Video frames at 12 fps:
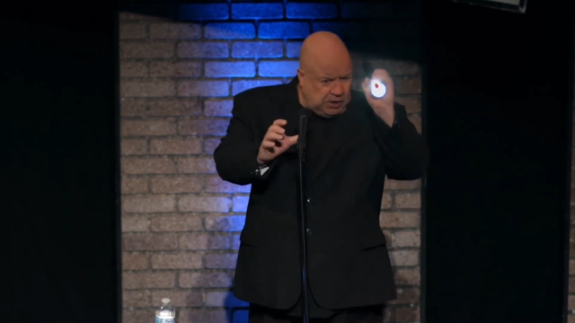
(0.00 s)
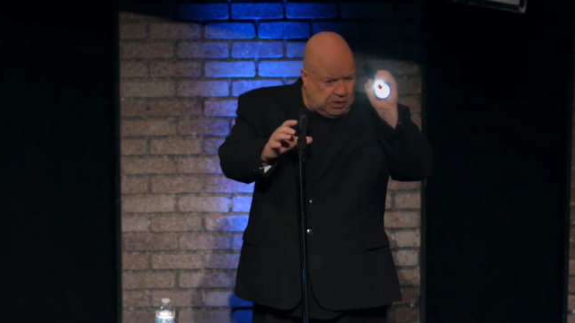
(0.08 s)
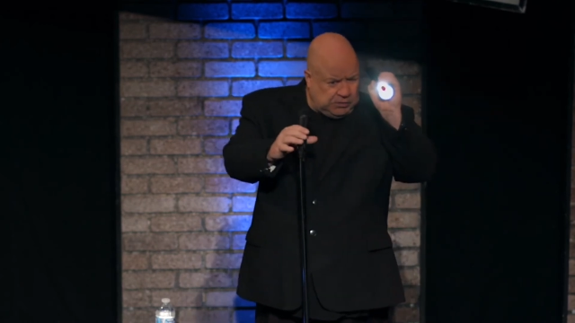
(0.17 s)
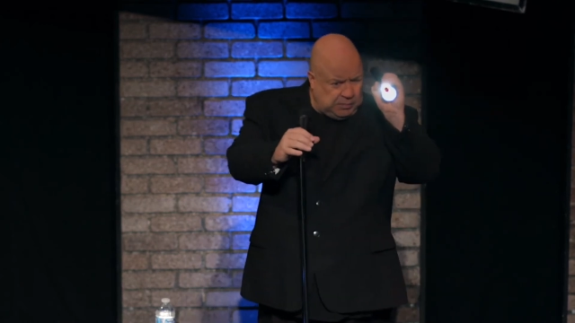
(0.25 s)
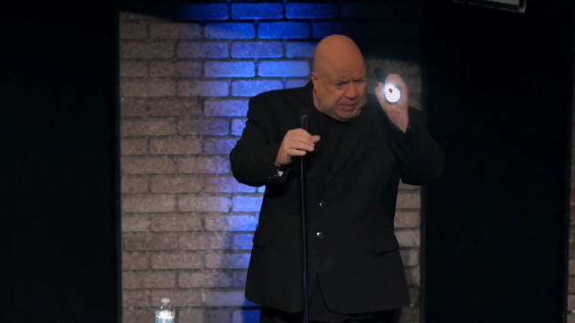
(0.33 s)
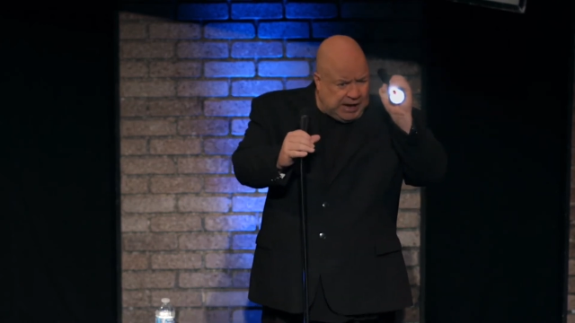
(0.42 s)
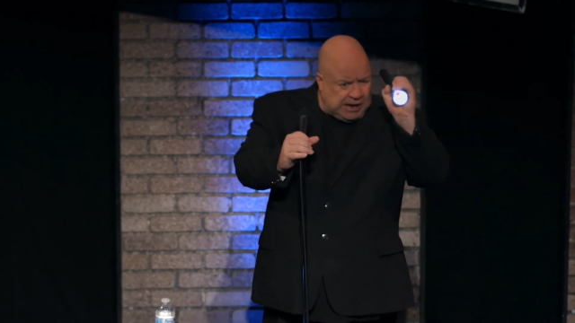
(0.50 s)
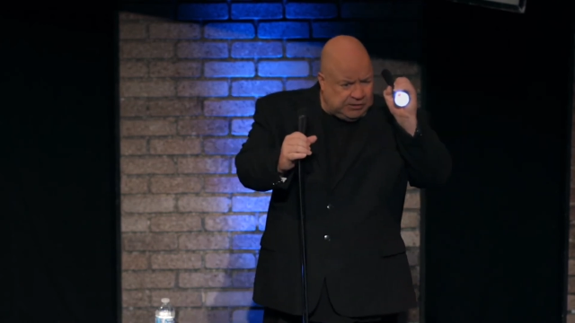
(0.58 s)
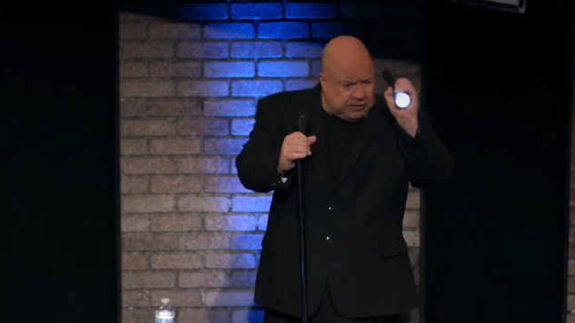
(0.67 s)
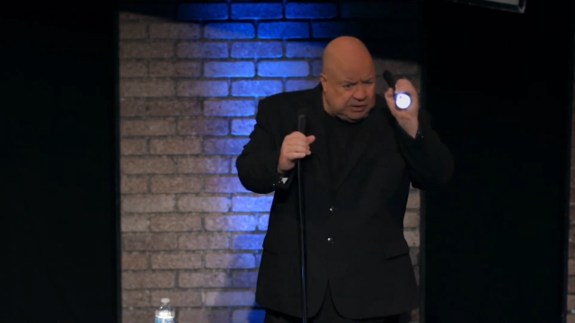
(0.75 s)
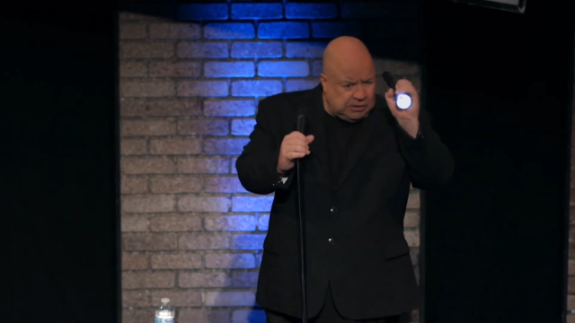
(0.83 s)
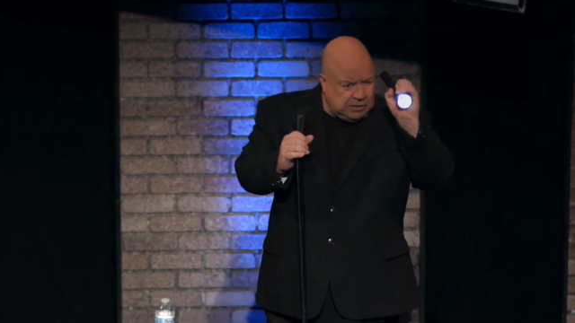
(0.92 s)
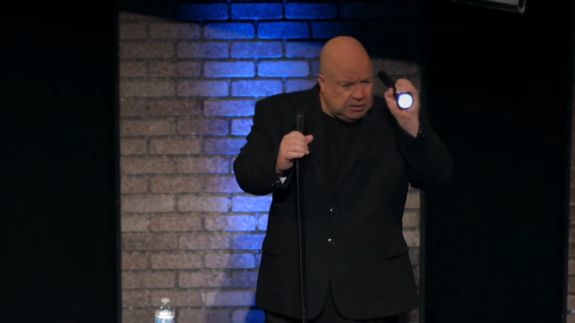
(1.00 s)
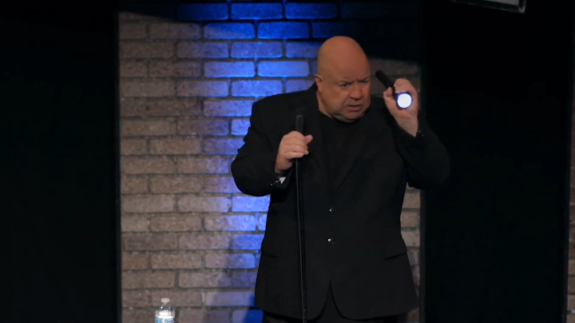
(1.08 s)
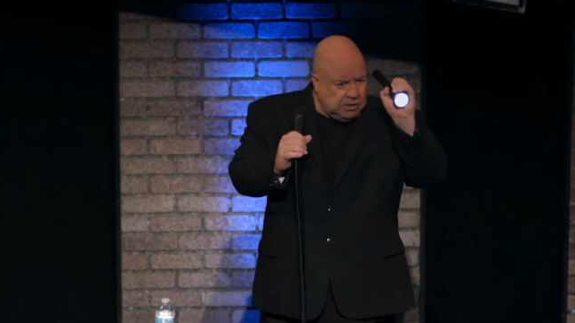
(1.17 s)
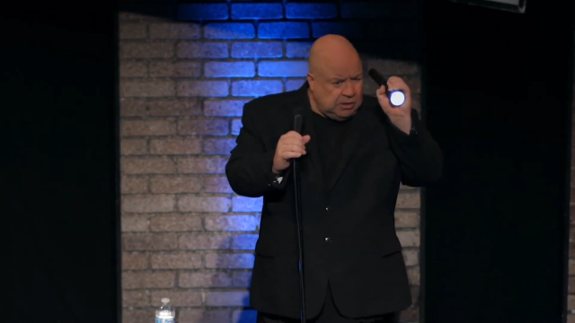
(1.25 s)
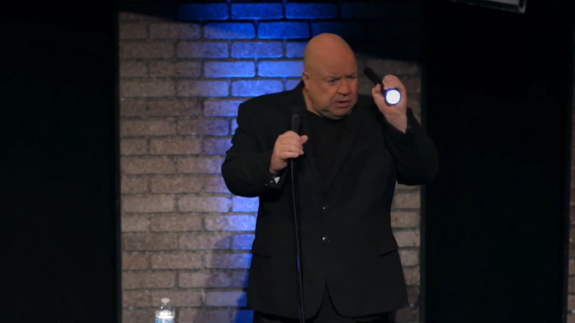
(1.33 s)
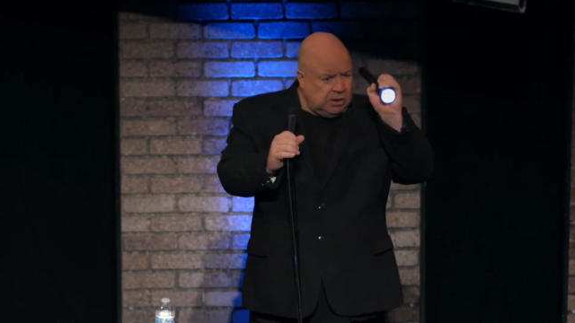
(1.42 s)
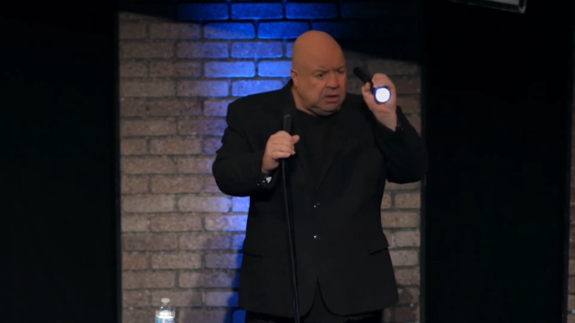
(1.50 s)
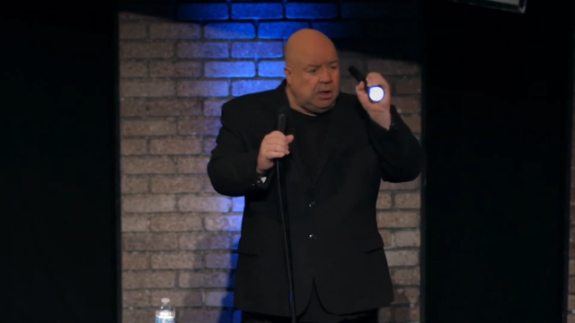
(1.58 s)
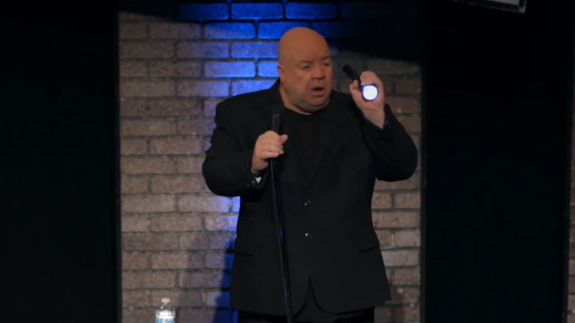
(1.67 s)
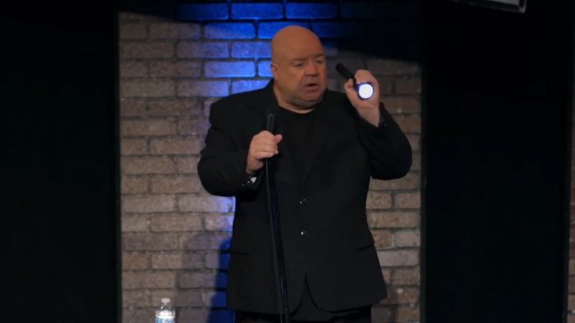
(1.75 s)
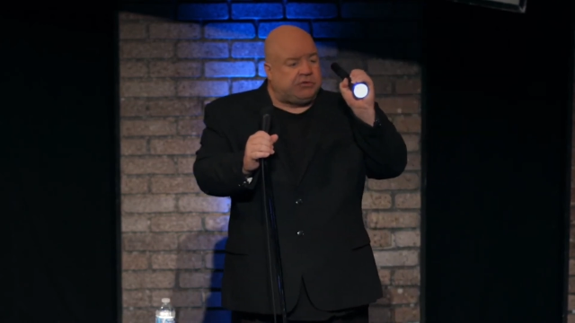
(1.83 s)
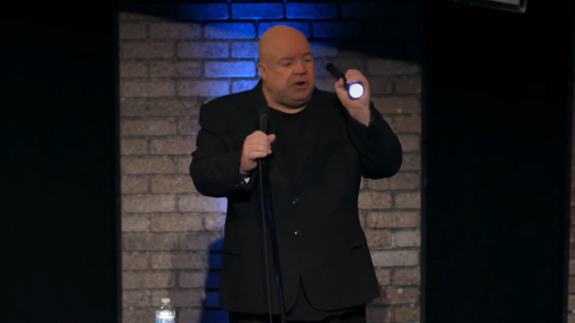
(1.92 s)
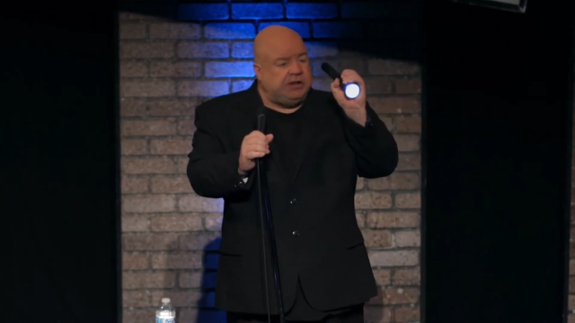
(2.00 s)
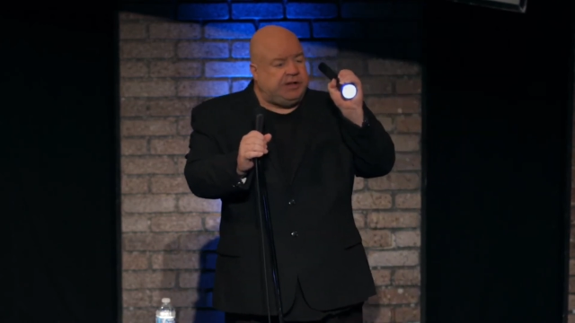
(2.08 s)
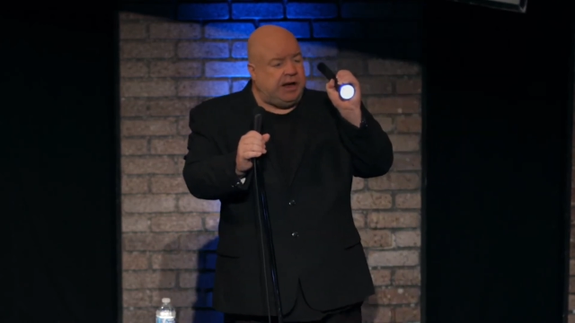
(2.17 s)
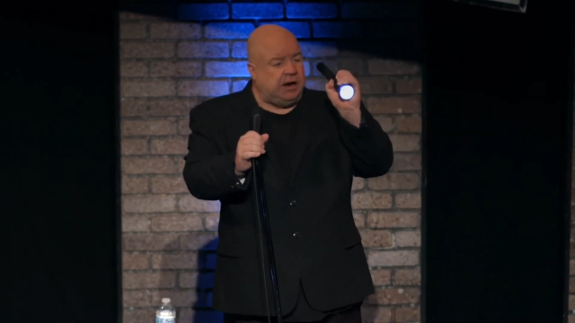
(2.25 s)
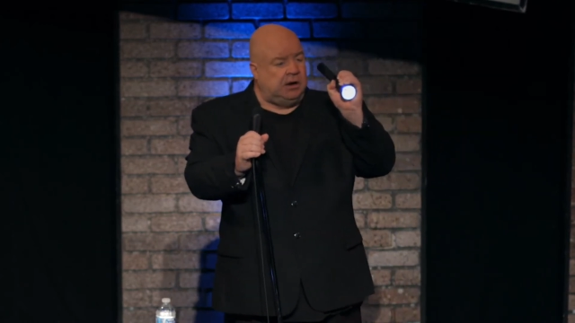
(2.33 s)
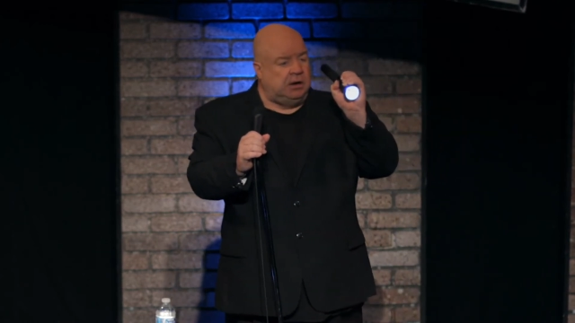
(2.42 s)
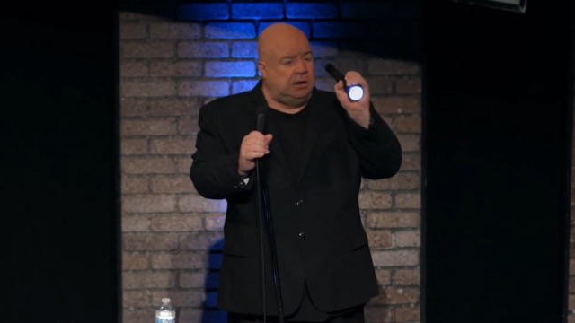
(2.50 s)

or is it behind you? Oh, it's right there.